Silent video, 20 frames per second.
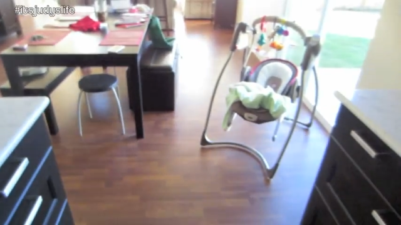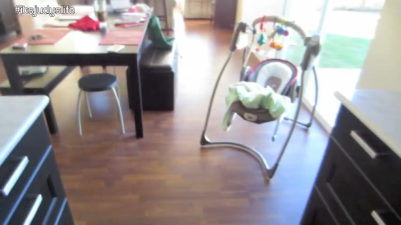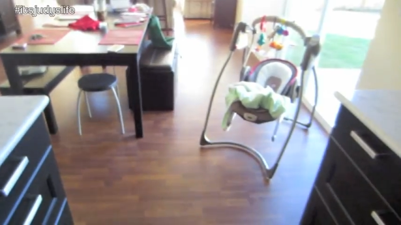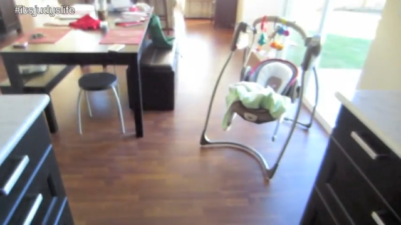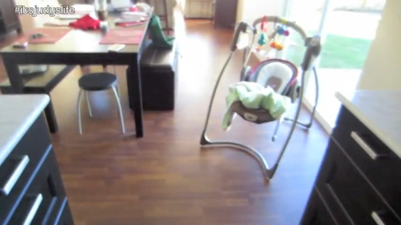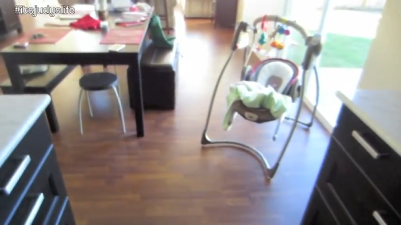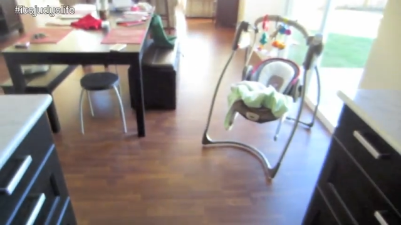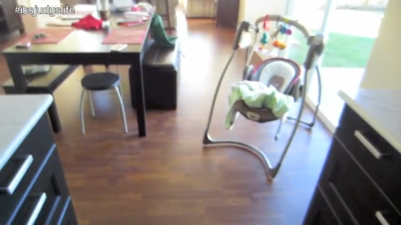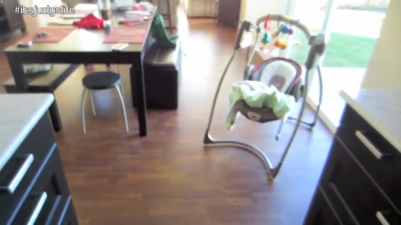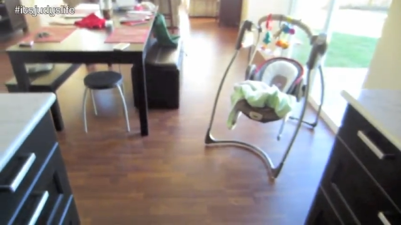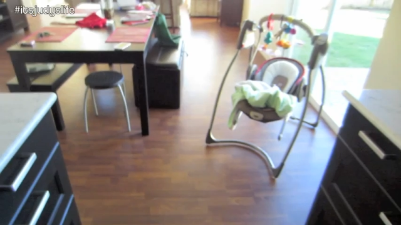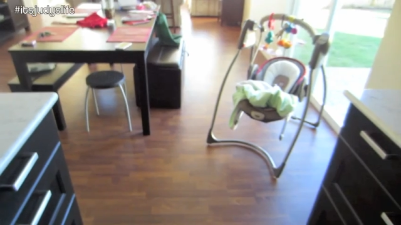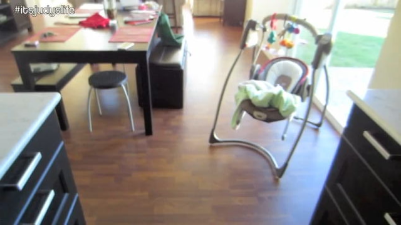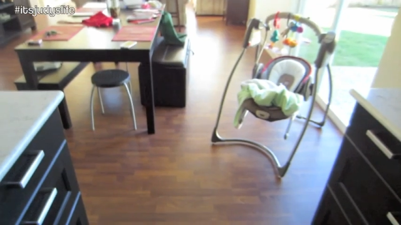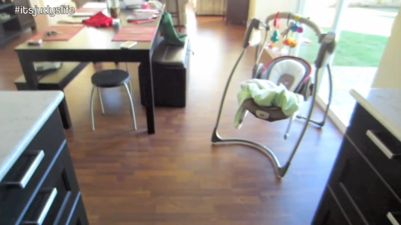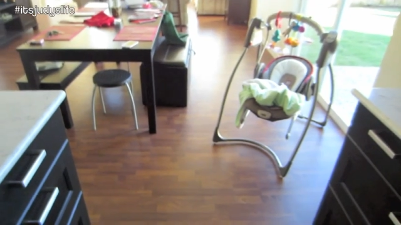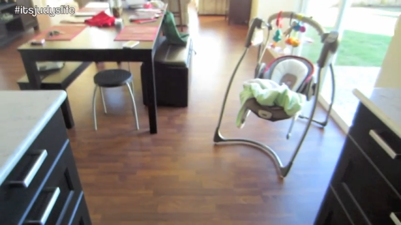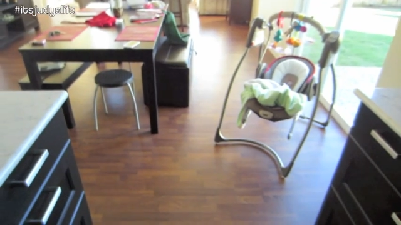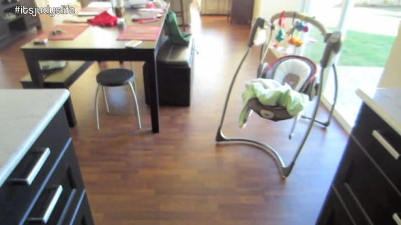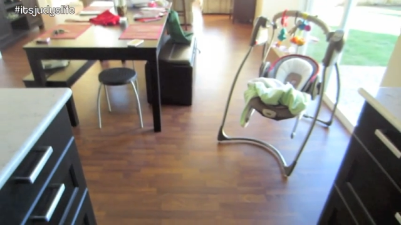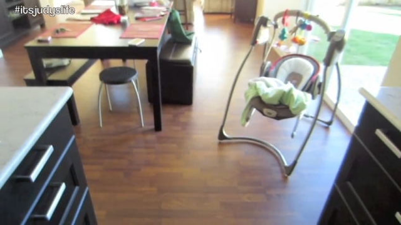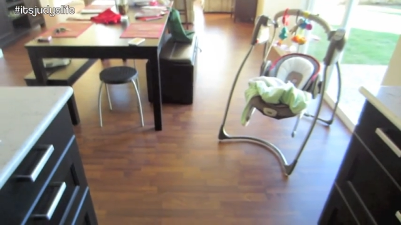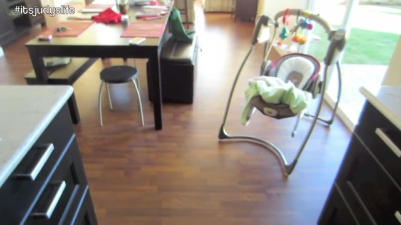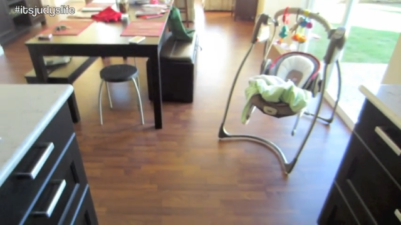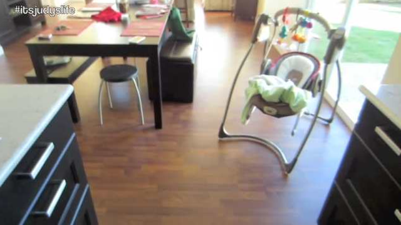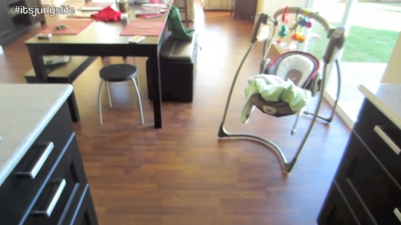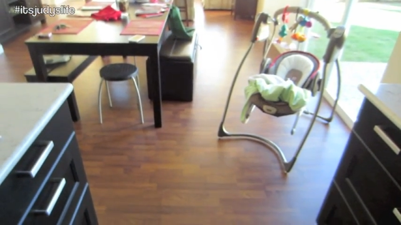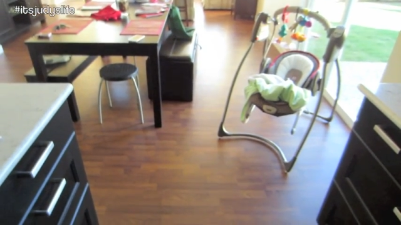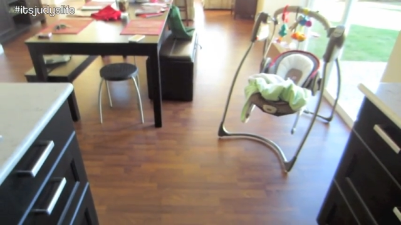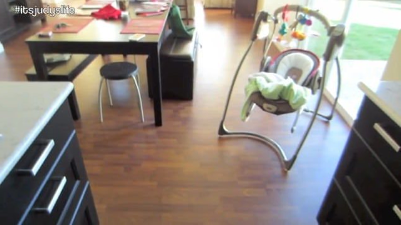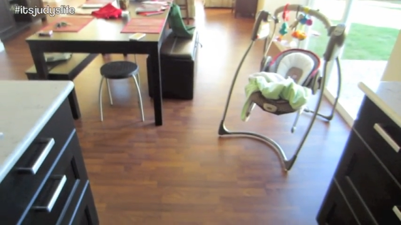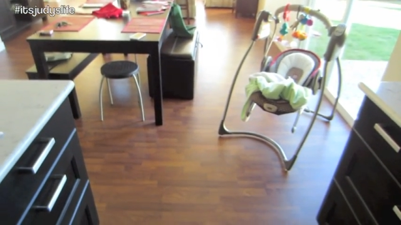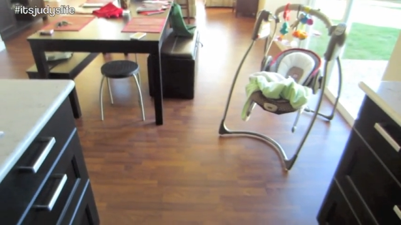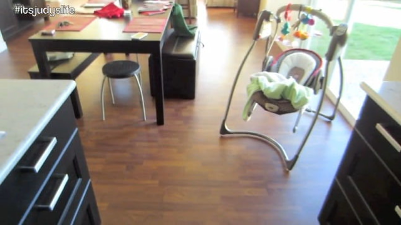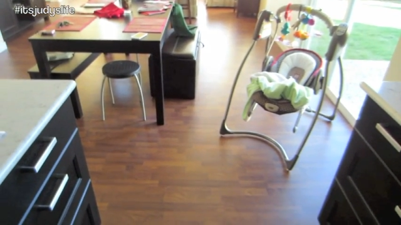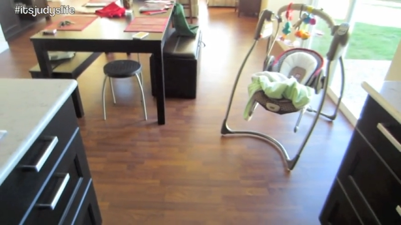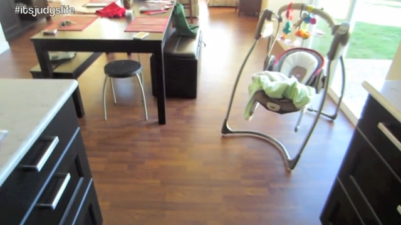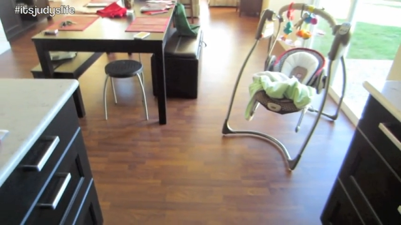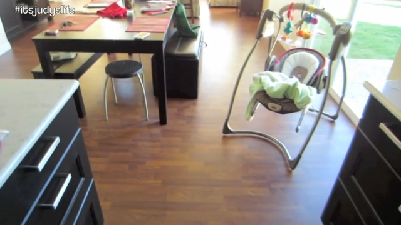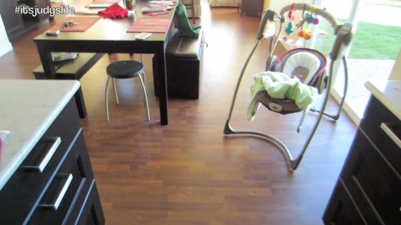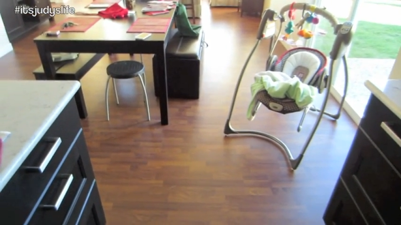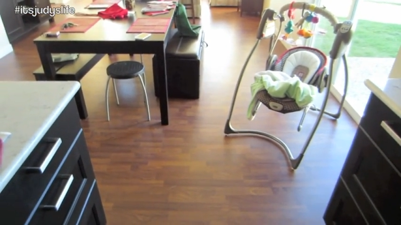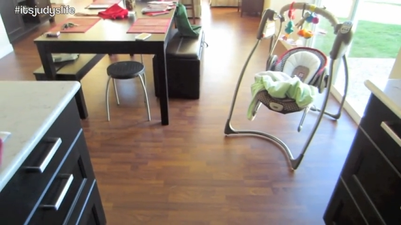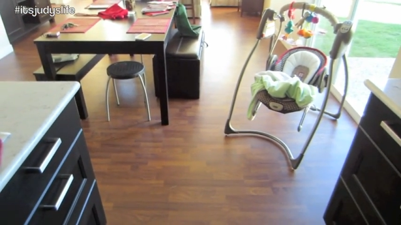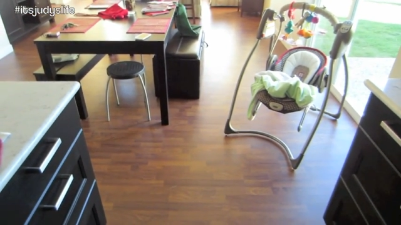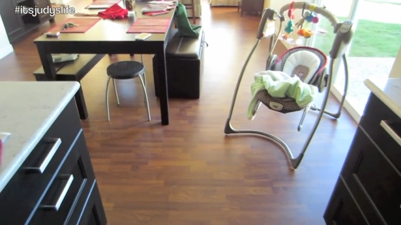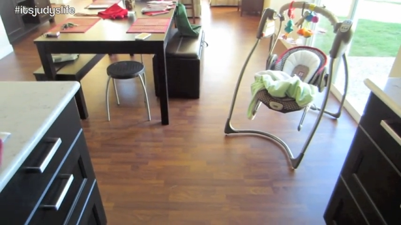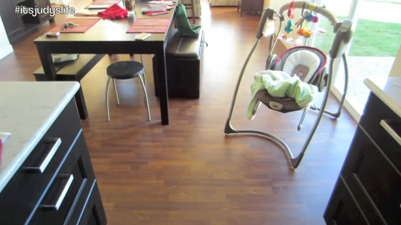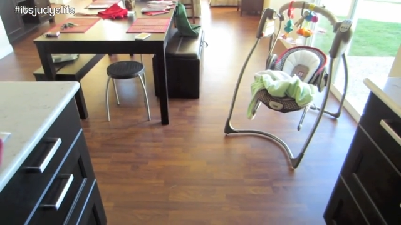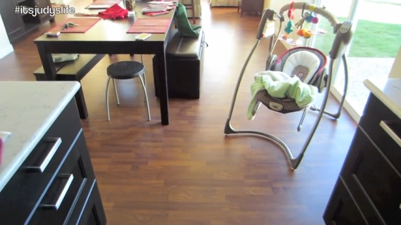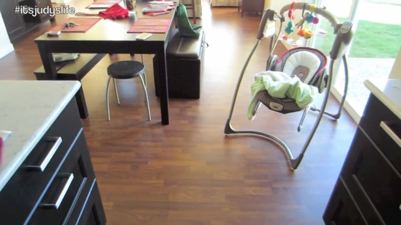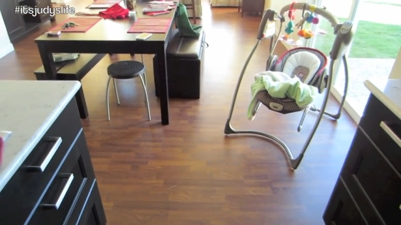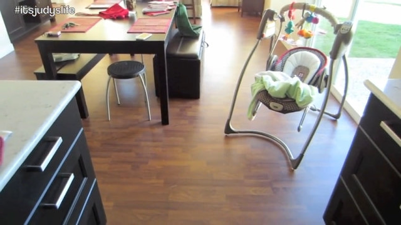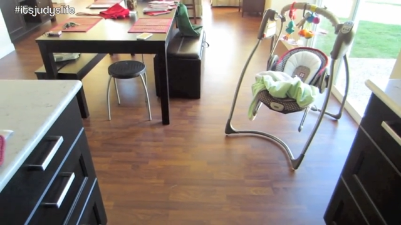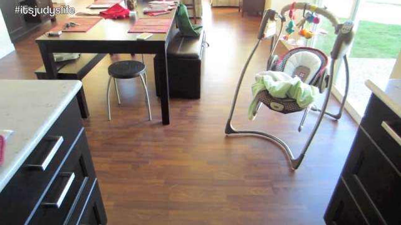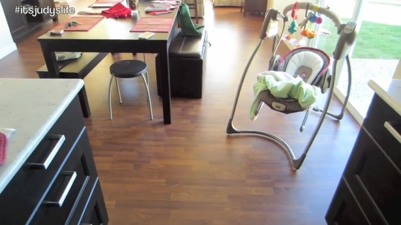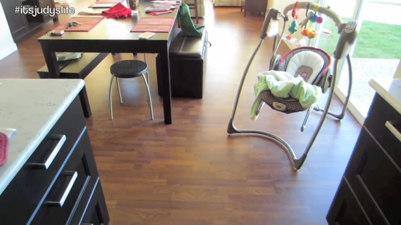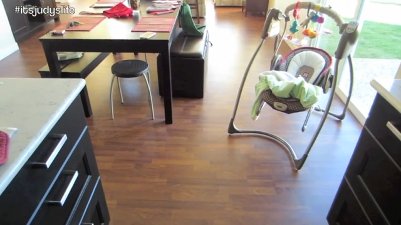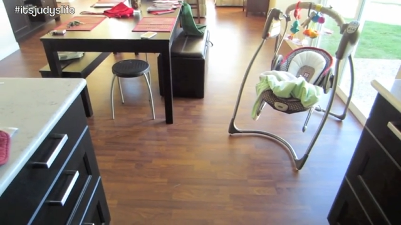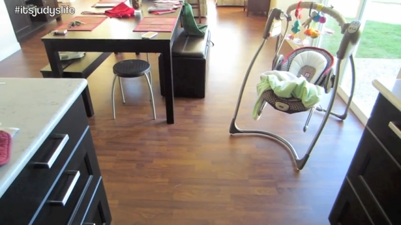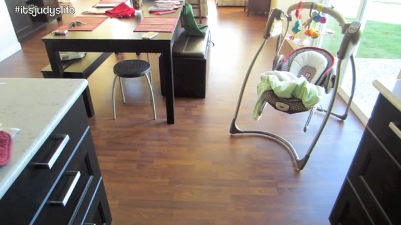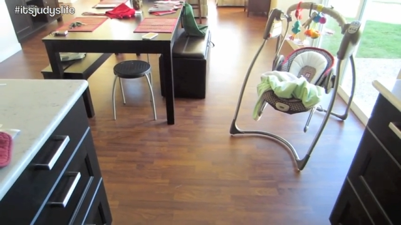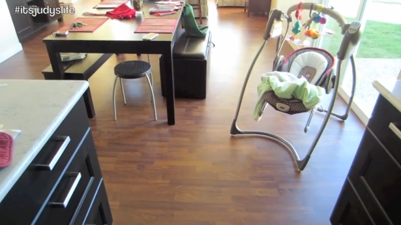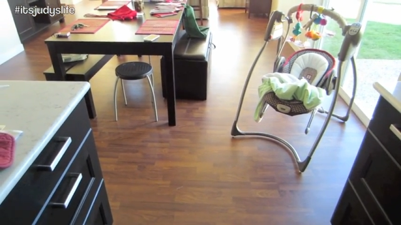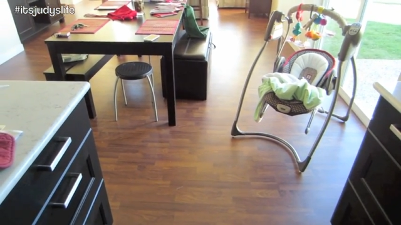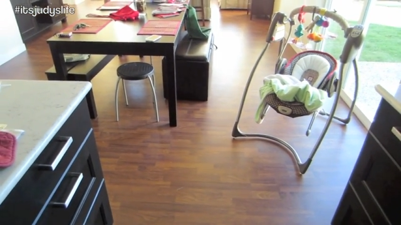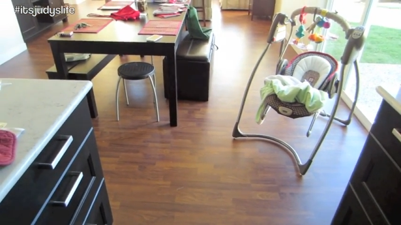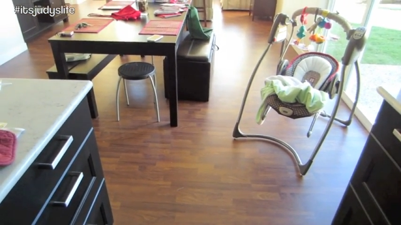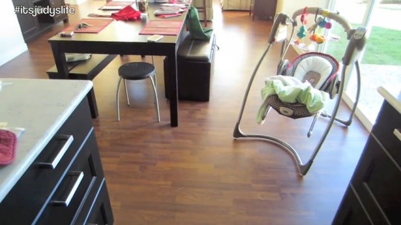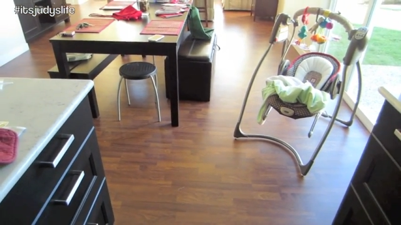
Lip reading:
Nobody's mouth can be seen.